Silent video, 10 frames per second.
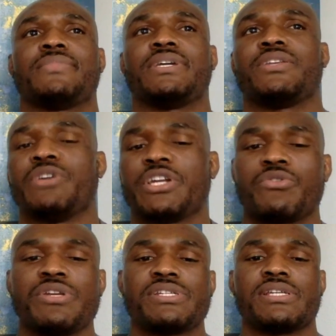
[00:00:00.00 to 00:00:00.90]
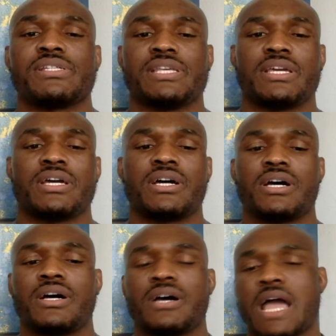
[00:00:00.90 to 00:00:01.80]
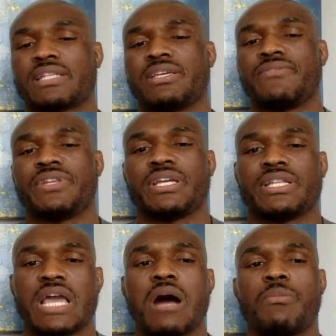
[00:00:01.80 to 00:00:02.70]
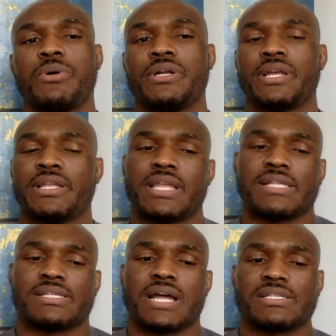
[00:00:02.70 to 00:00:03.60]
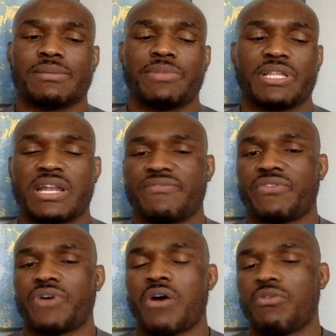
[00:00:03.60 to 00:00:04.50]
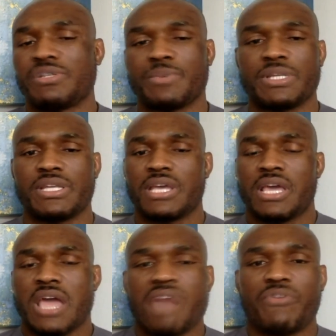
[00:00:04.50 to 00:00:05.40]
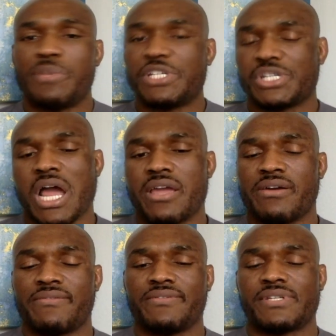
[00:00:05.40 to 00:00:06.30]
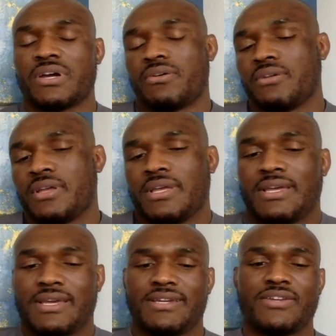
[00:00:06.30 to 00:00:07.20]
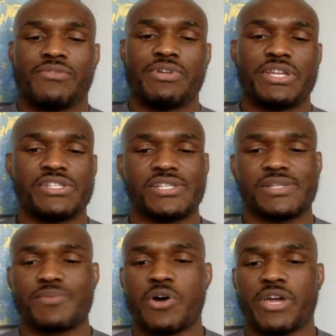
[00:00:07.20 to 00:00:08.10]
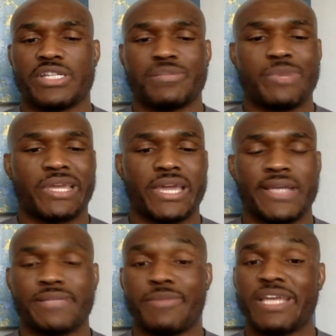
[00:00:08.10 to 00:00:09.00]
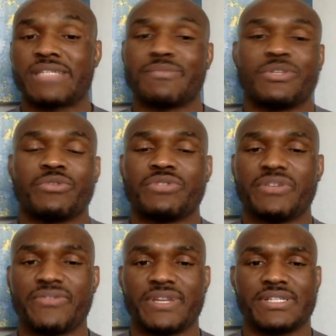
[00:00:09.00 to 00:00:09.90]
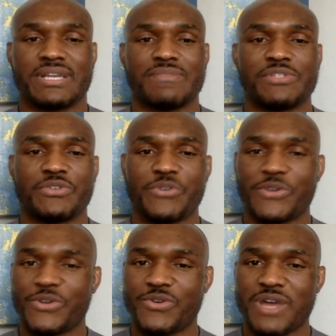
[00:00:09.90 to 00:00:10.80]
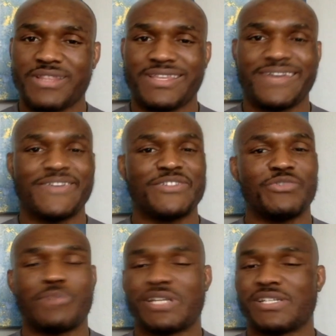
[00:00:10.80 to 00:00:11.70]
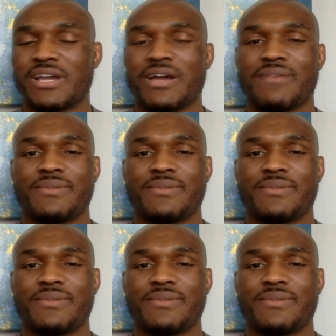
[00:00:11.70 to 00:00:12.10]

increases the activity and the output, and that's not something that I've ever been shy of. So, you know, whether it's in a small cage or big cage, it makes me no difference. I'm still gonna go out there and do my job.